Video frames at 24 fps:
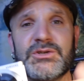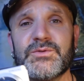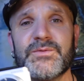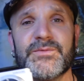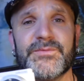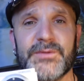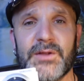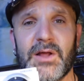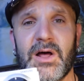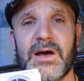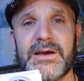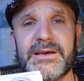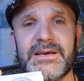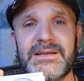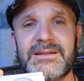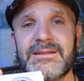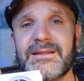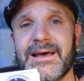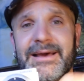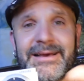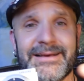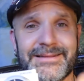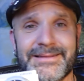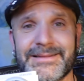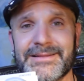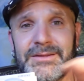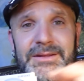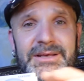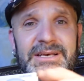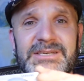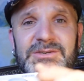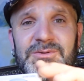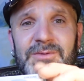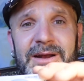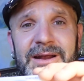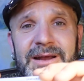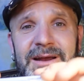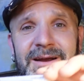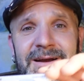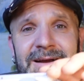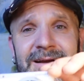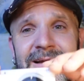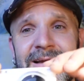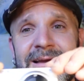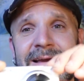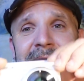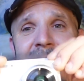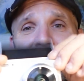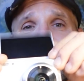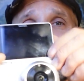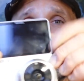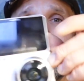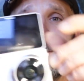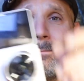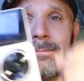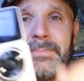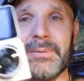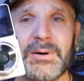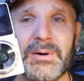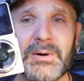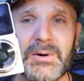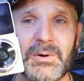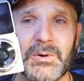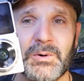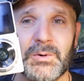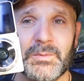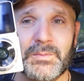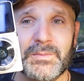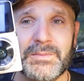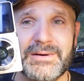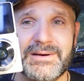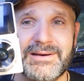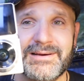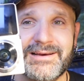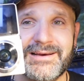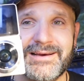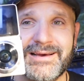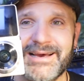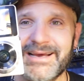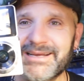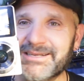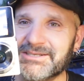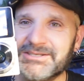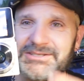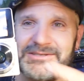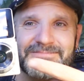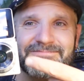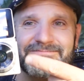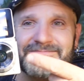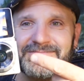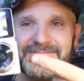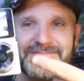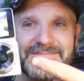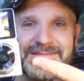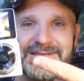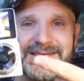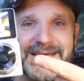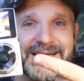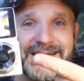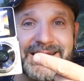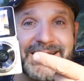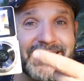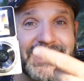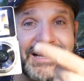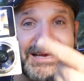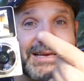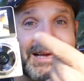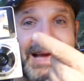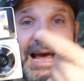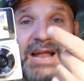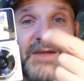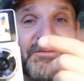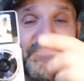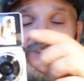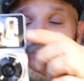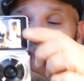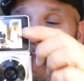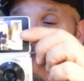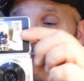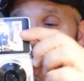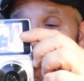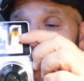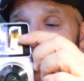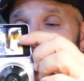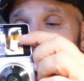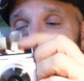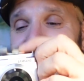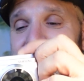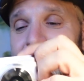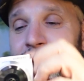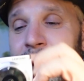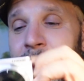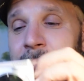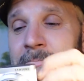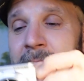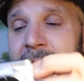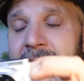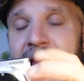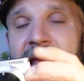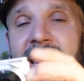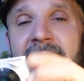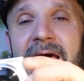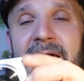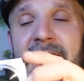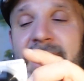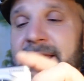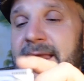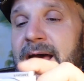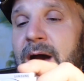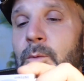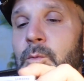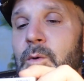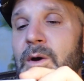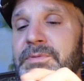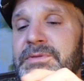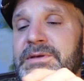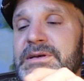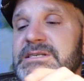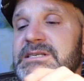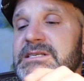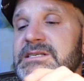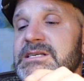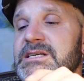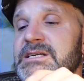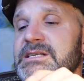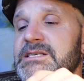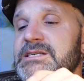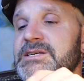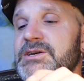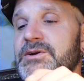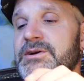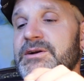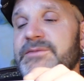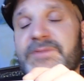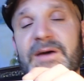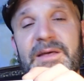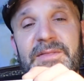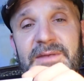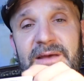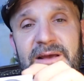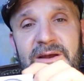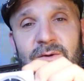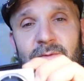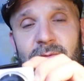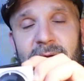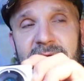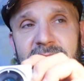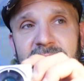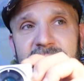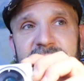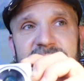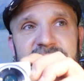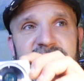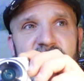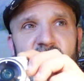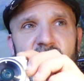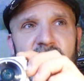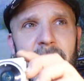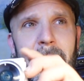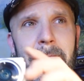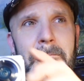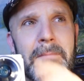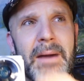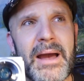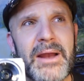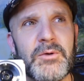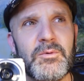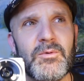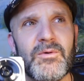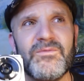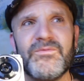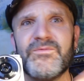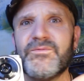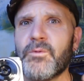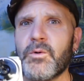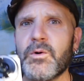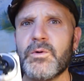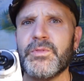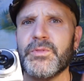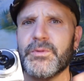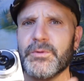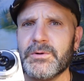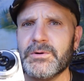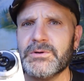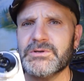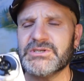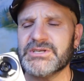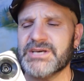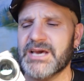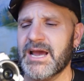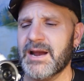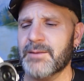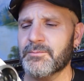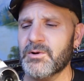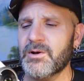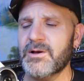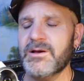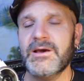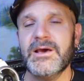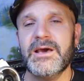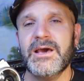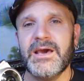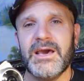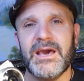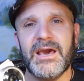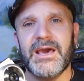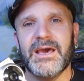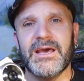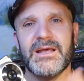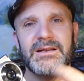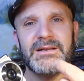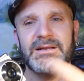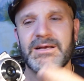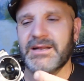to do vlogging like this right here, boom, it got a flip screen. Now, what this is considered, if I think correctly, it's called a micro four thirds camera, and